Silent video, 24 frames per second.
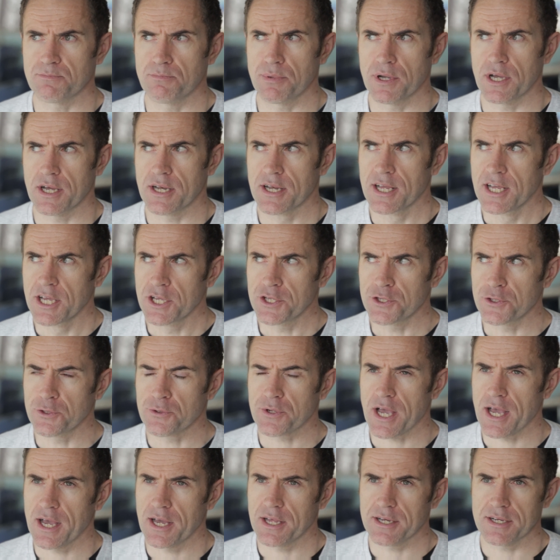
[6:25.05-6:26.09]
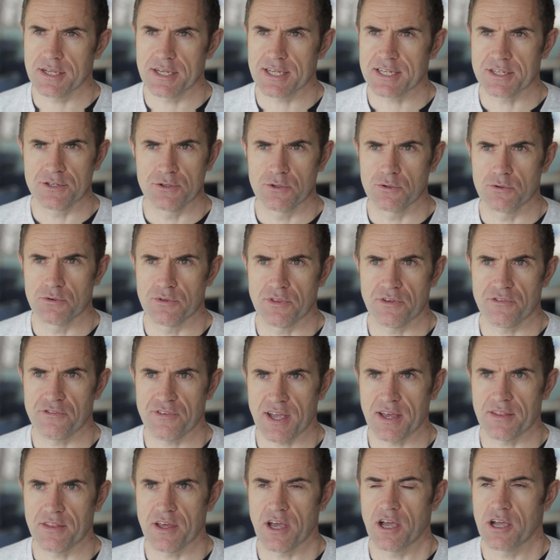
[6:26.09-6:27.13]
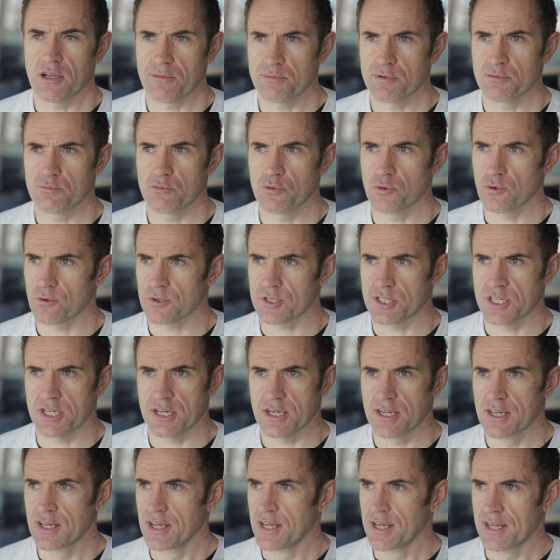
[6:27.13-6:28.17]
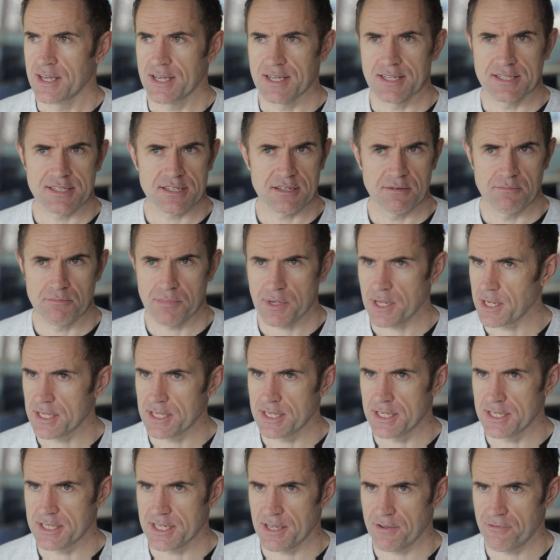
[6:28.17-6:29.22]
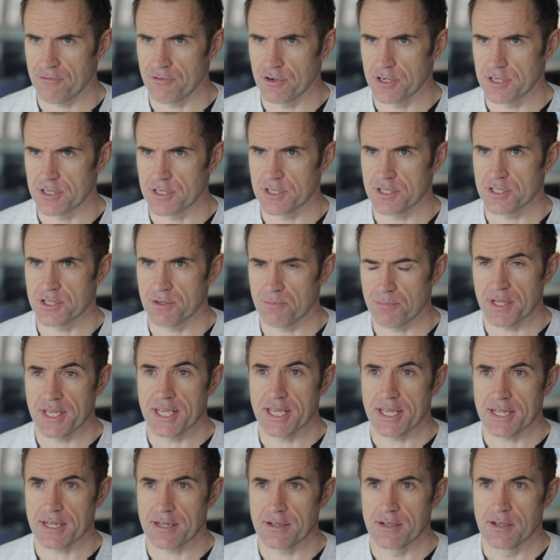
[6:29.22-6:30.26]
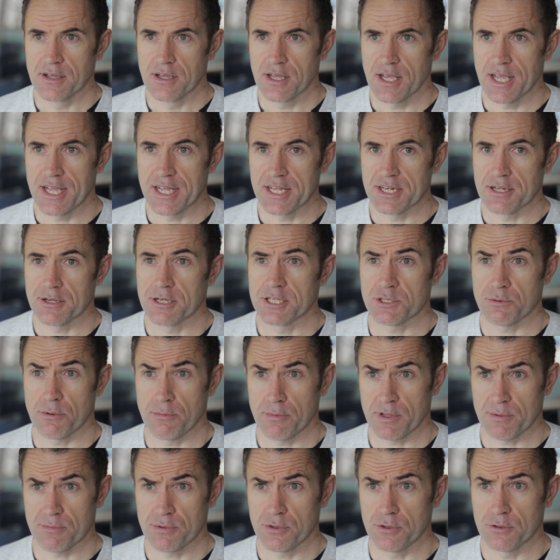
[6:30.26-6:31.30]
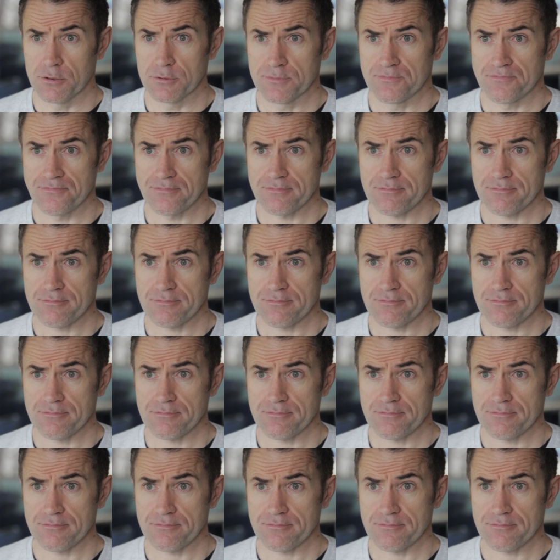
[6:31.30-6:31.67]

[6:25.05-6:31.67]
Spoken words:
But you can't ignore the fact that open water is completely different to being in a swimming pool.